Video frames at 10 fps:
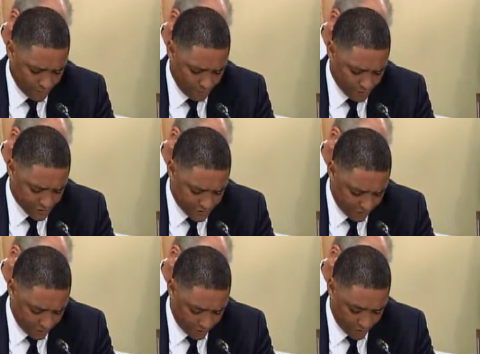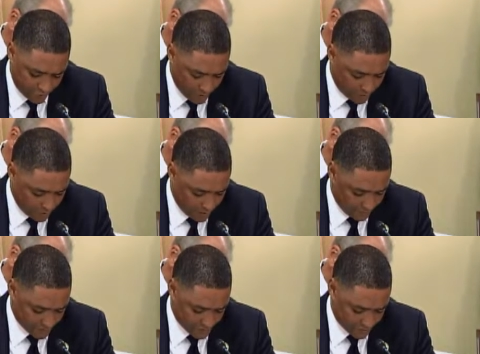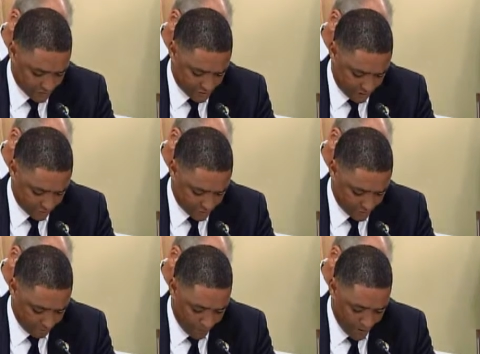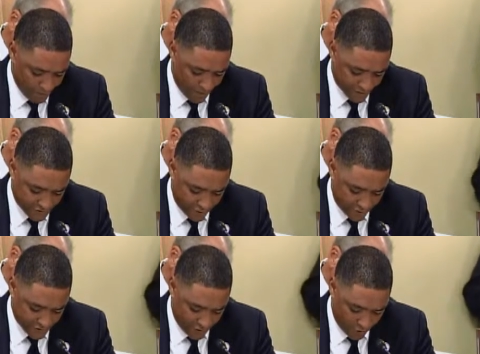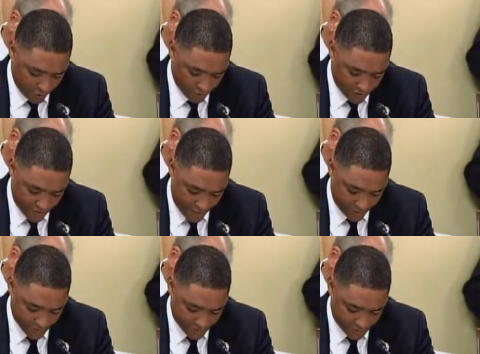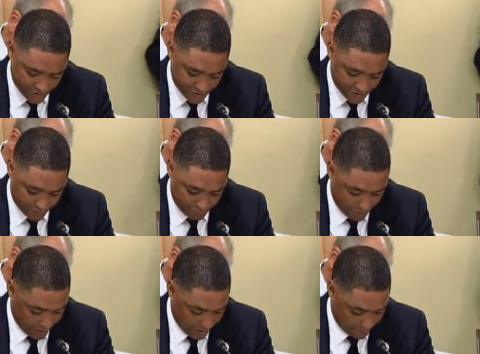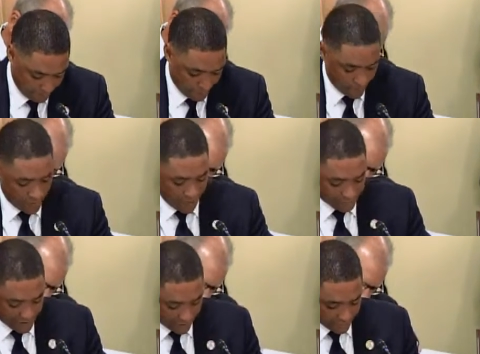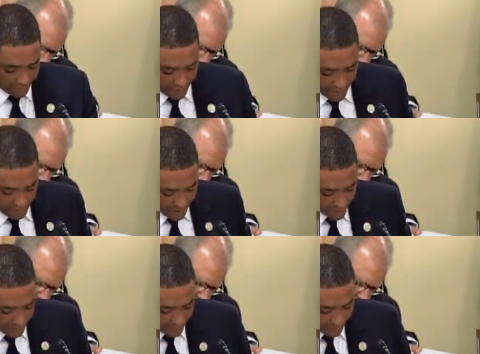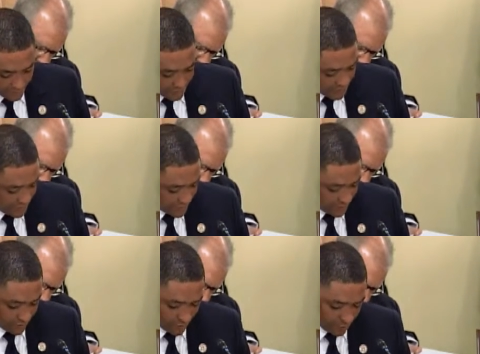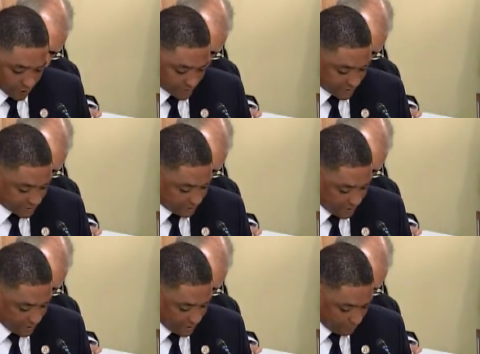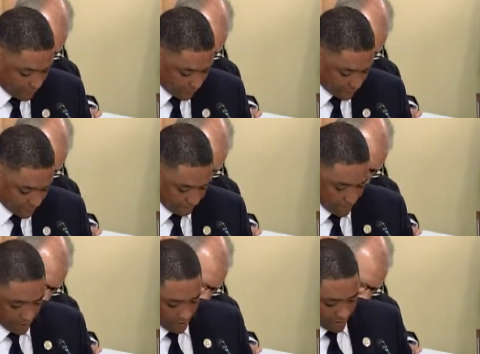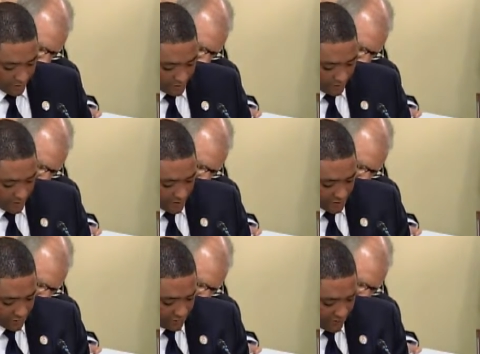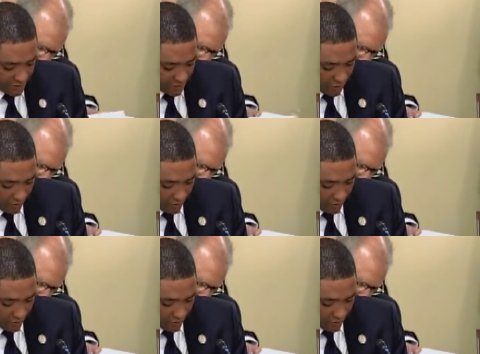particularly critical infrastructure sectors, by showing its own cyber strategic plan, objectives, and measurements for success across its many components. Consideration of H.R.